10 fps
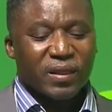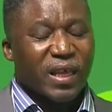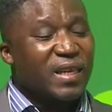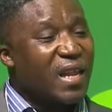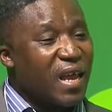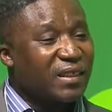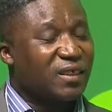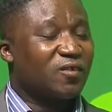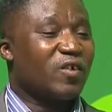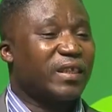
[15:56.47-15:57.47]
The next
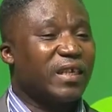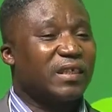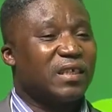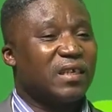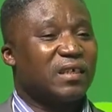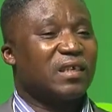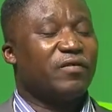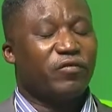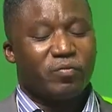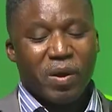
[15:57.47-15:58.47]
strategy,
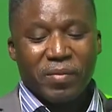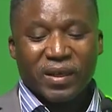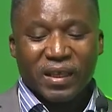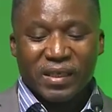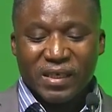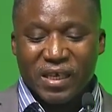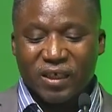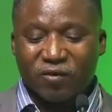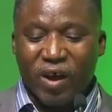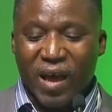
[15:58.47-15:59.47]
if you remember the
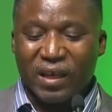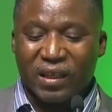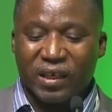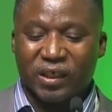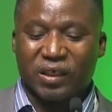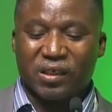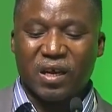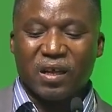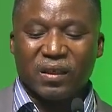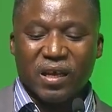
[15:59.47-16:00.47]
disease triangle, is
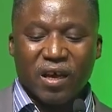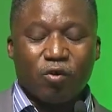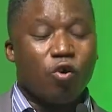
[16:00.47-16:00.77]
the